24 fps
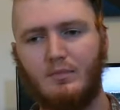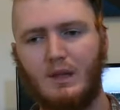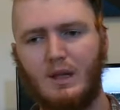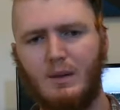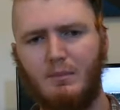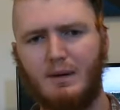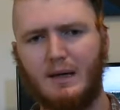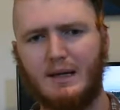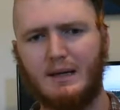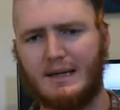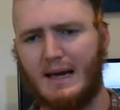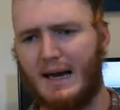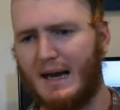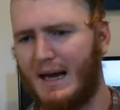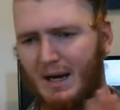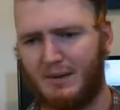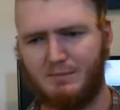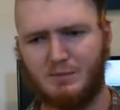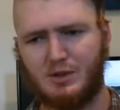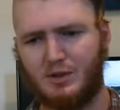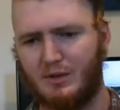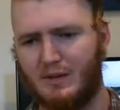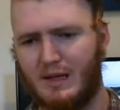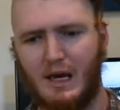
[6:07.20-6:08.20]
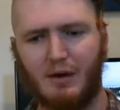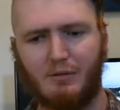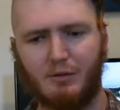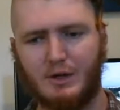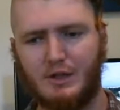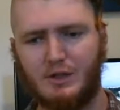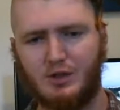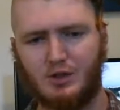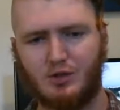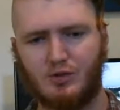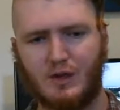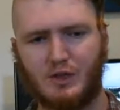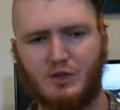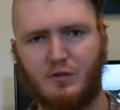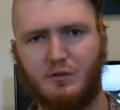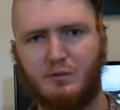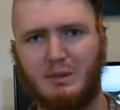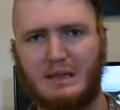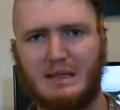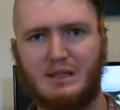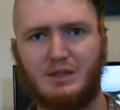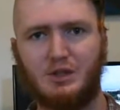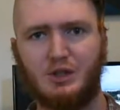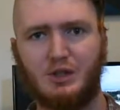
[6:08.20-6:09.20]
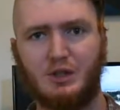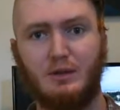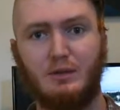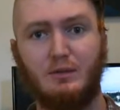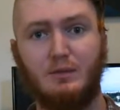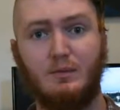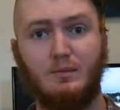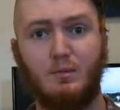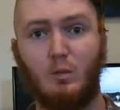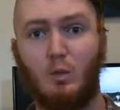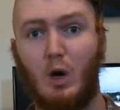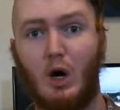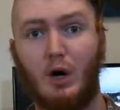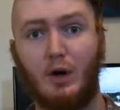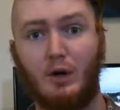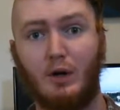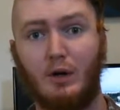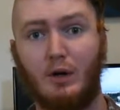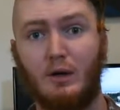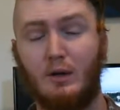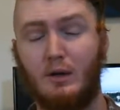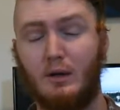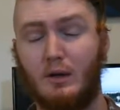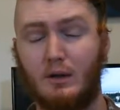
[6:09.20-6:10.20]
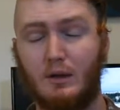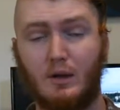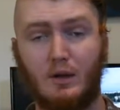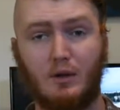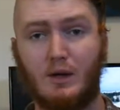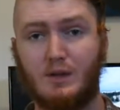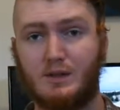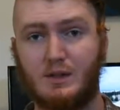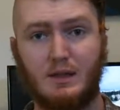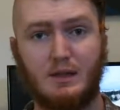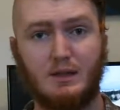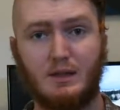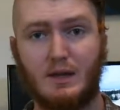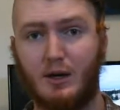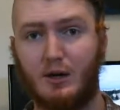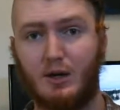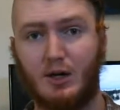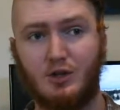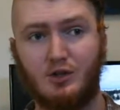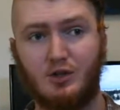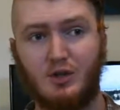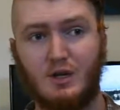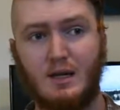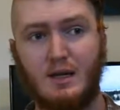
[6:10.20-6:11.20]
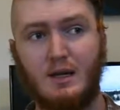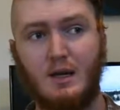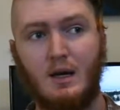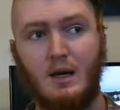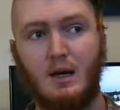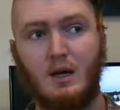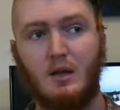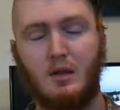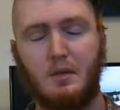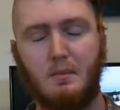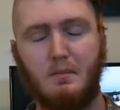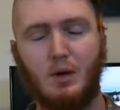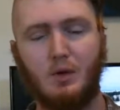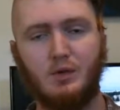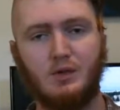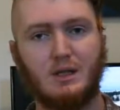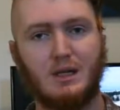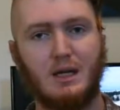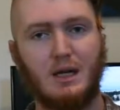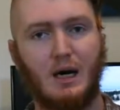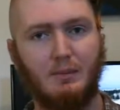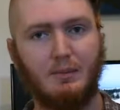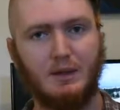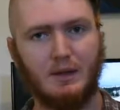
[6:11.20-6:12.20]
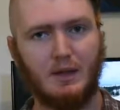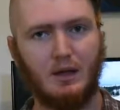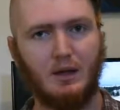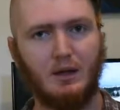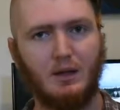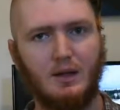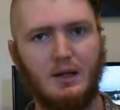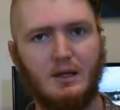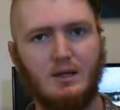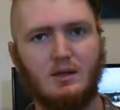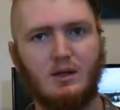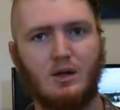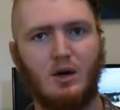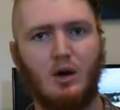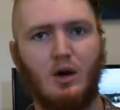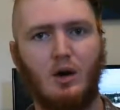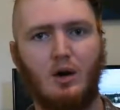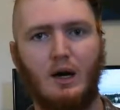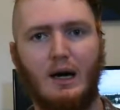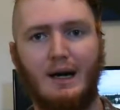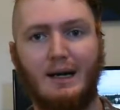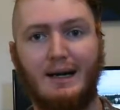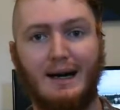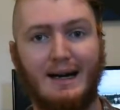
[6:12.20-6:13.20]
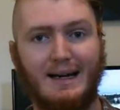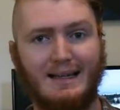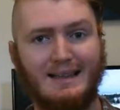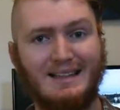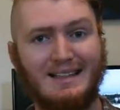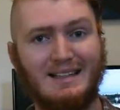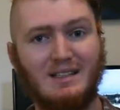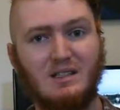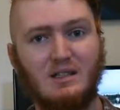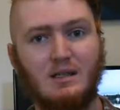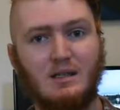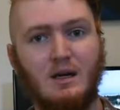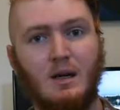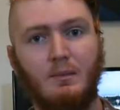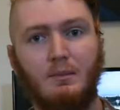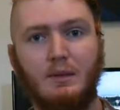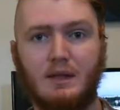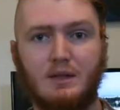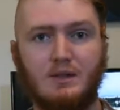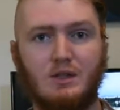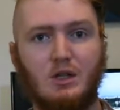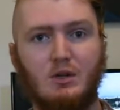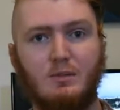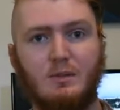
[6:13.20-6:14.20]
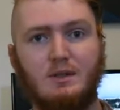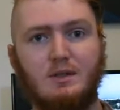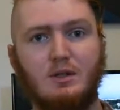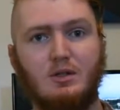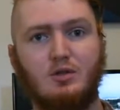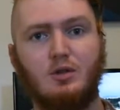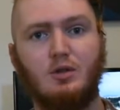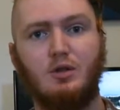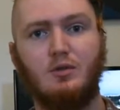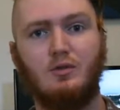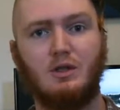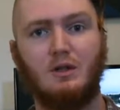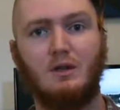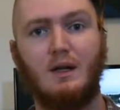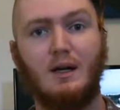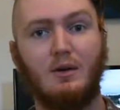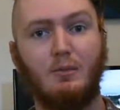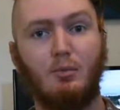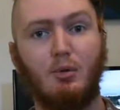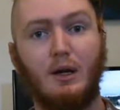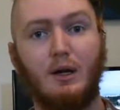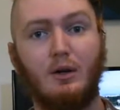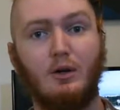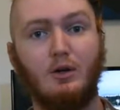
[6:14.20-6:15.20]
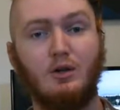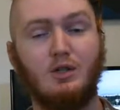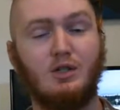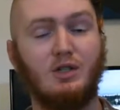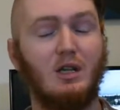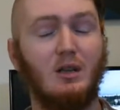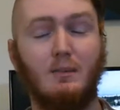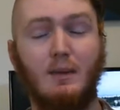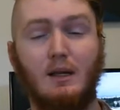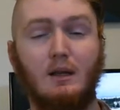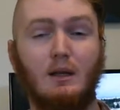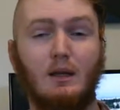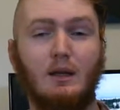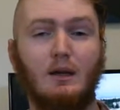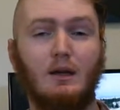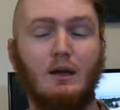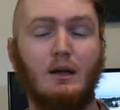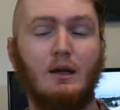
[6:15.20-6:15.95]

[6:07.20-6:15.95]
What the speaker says: But yeah, absolutely every stretch of beach and water across the entire country. The most common colonies are on islands because humans introduced a lot of predators to the mainland.